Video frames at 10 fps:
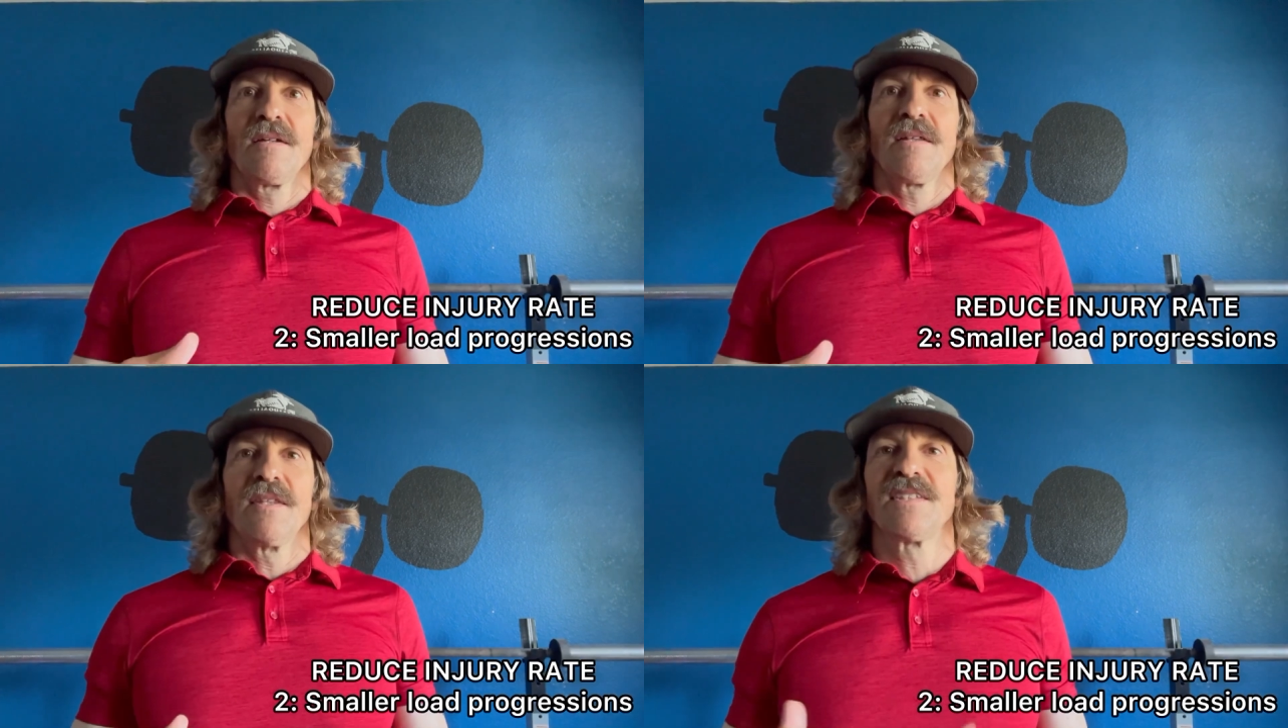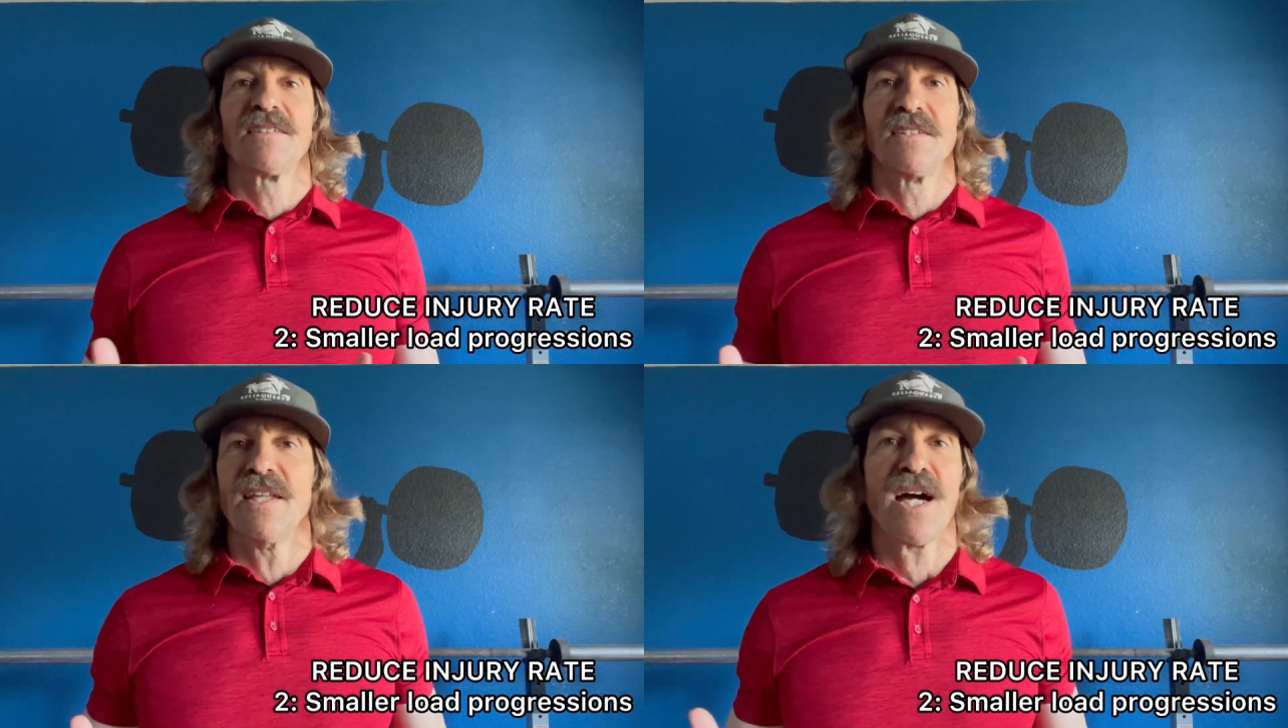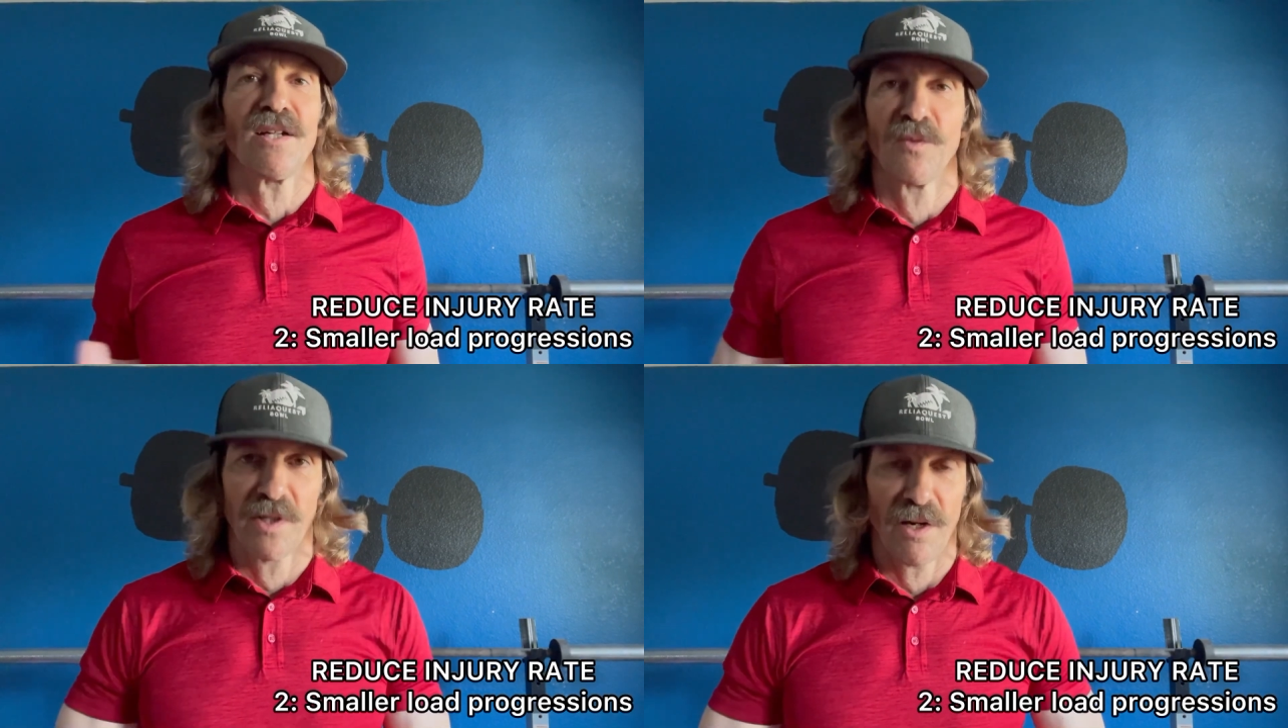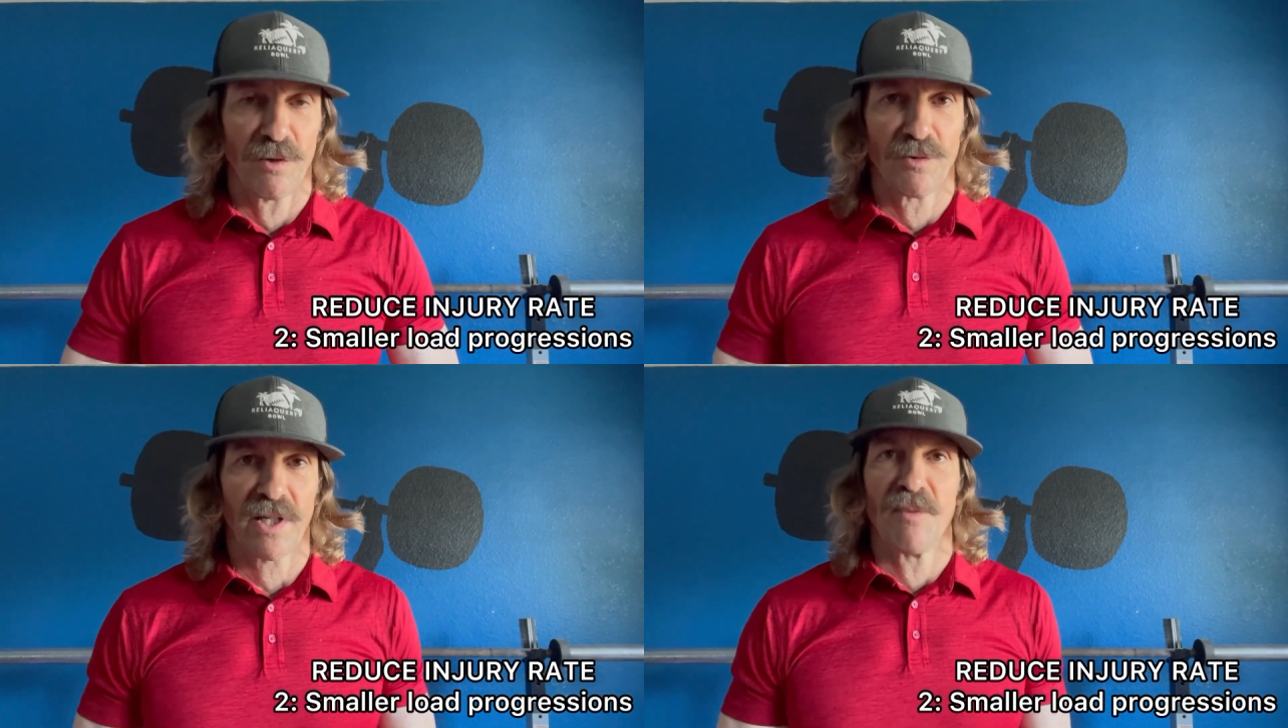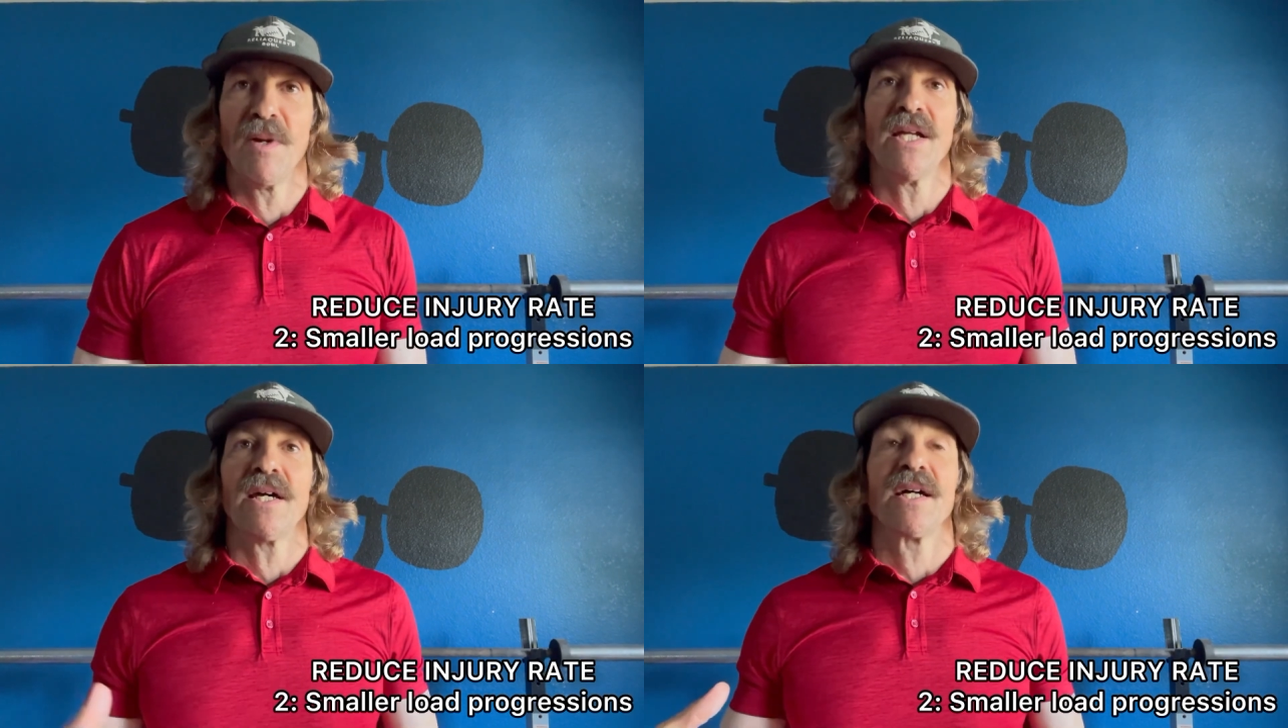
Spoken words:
This is not what I would recommend.